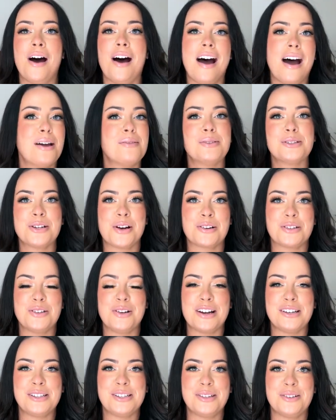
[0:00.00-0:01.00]
I will talk to you
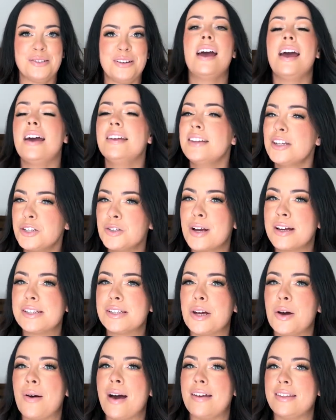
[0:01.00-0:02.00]
guys soon and let you guys
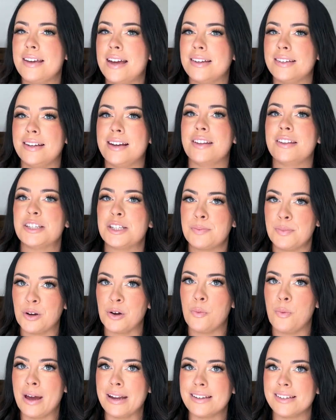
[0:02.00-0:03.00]
know how the ending of this
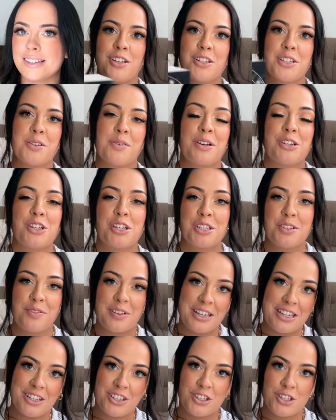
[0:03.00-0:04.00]
book went. So I just
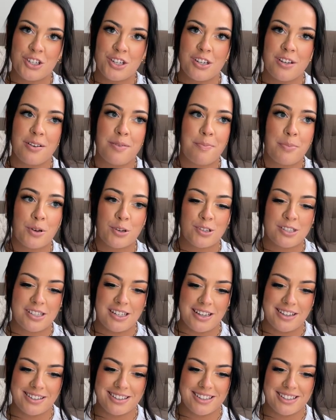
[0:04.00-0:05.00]
finished book
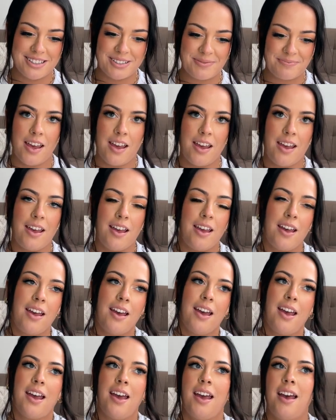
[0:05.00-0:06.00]
six.
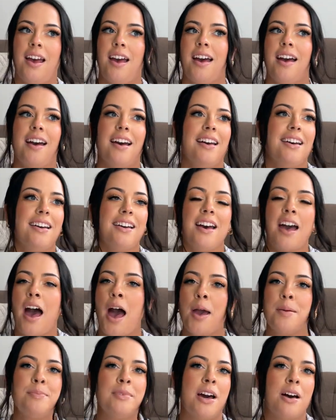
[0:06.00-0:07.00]

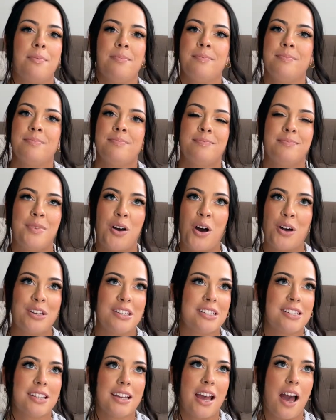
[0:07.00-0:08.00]
I'm numb.
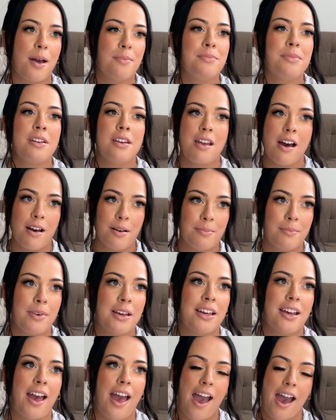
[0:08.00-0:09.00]
Honestly, I'm numb
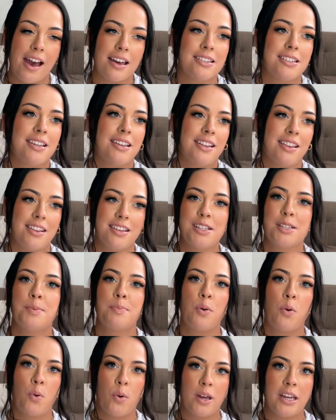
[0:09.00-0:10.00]
at this
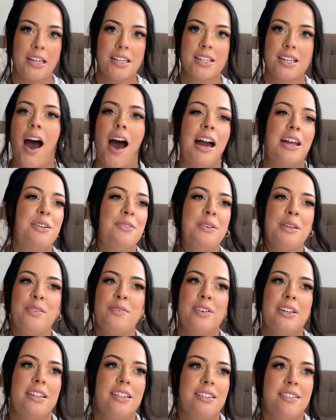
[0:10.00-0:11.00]
point. I don't
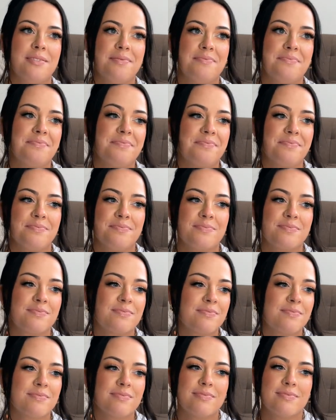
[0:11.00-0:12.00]
even,
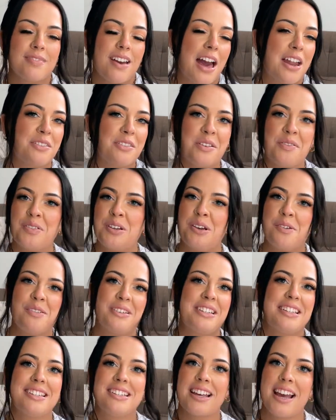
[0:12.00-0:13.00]
I don't even know
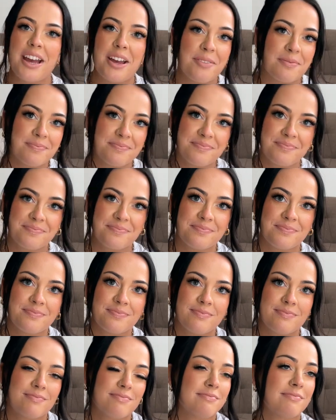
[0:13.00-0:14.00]
what to say.
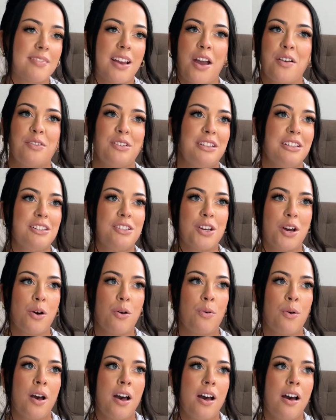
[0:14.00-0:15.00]
I really
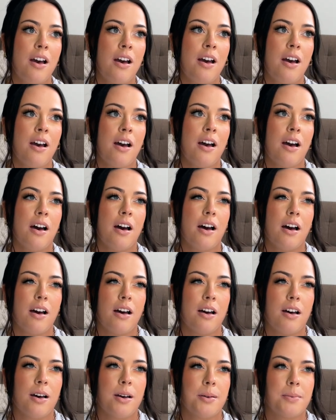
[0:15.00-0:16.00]
don't.
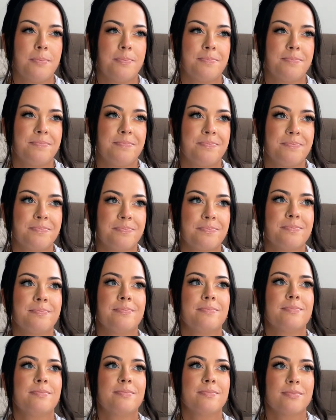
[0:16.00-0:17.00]
Um,
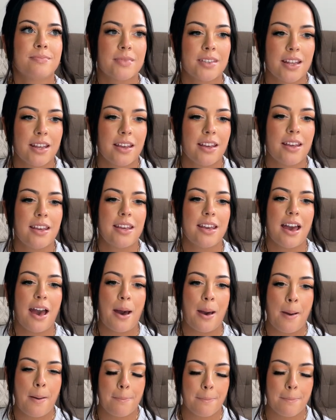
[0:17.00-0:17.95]
yeah.